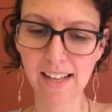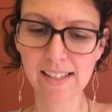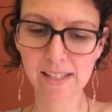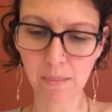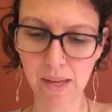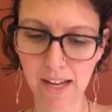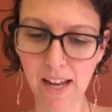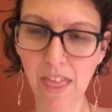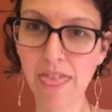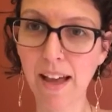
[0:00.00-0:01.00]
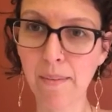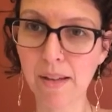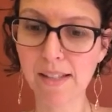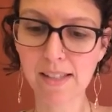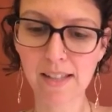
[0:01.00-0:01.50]
stomach,
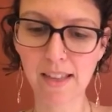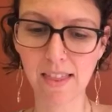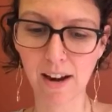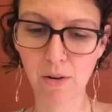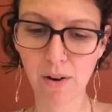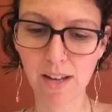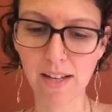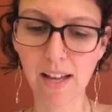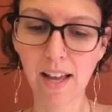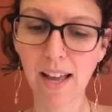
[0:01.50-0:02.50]
thymus, thyroid,